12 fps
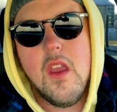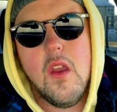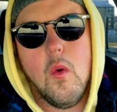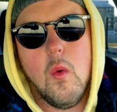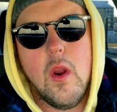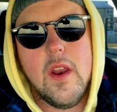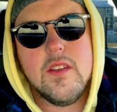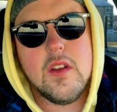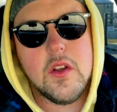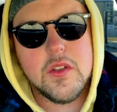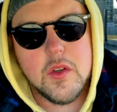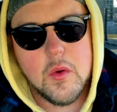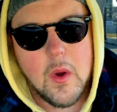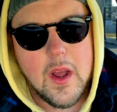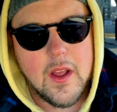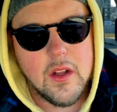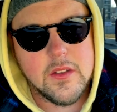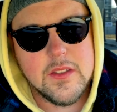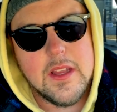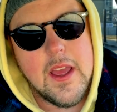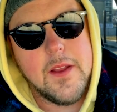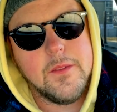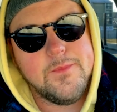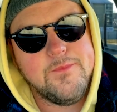what is also wild is
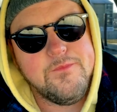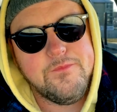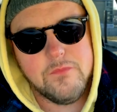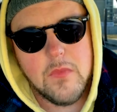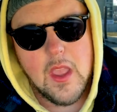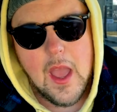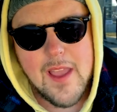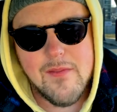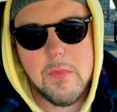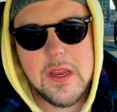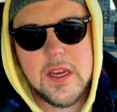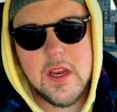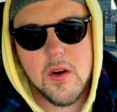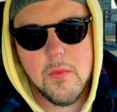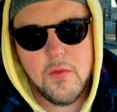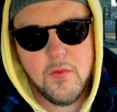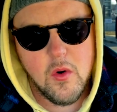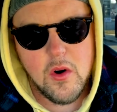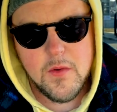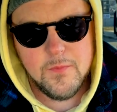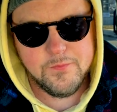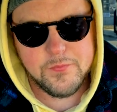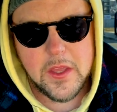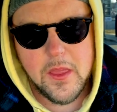that I've been here before
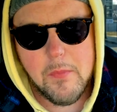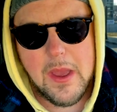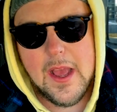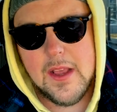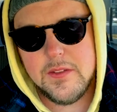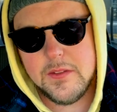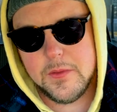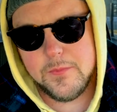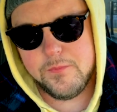in the past.